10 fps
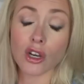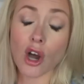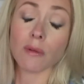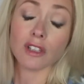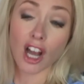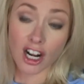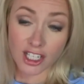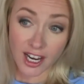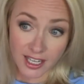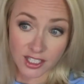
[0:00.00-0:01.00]
nope, large
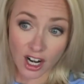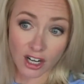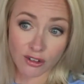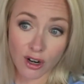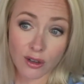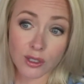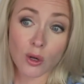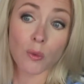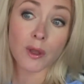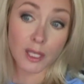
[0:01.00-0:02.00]
ice dark roast
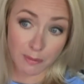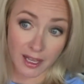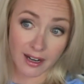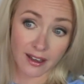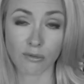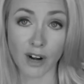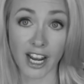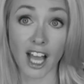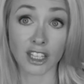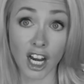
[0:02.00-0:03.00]
with a Splenda. Right,
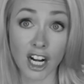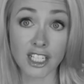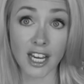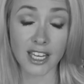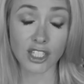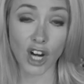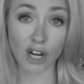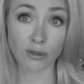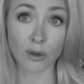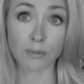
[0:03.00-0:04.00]
a large ice
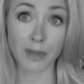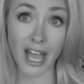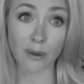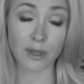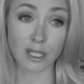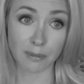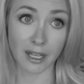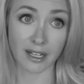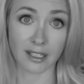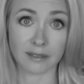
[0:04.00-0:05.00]
dark roast black with a
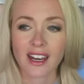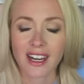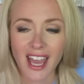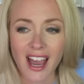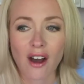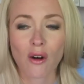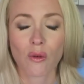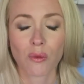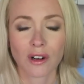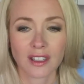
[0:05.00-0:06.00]
Splenda.
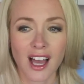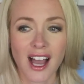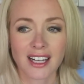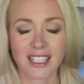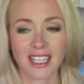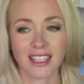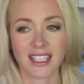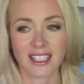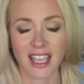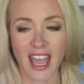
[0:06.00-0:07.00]
Now we're locked in
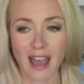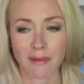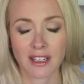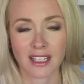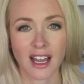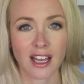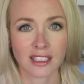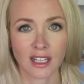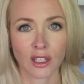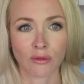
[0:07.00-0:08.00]
this Abbott and
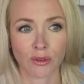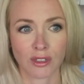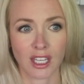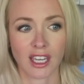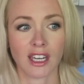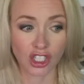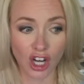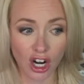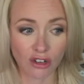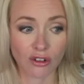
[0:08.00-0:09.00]
Costello routine.
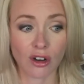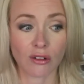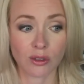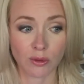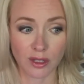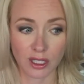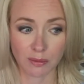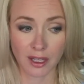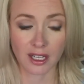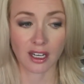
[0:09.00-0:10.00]
Dark roast with a
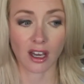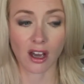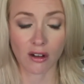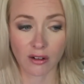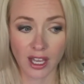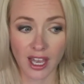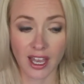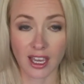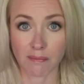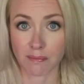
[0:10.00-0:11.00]
Splenda.
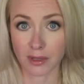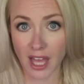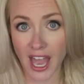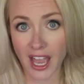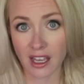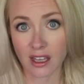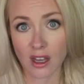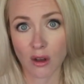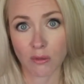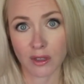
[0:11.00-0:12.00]
Okay, black
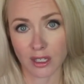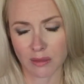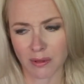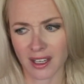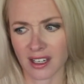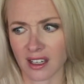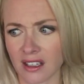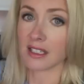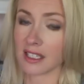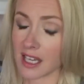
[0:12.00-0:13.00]
with a Splenda.
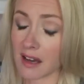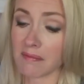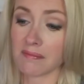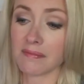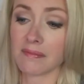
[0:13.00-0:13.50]
Yep,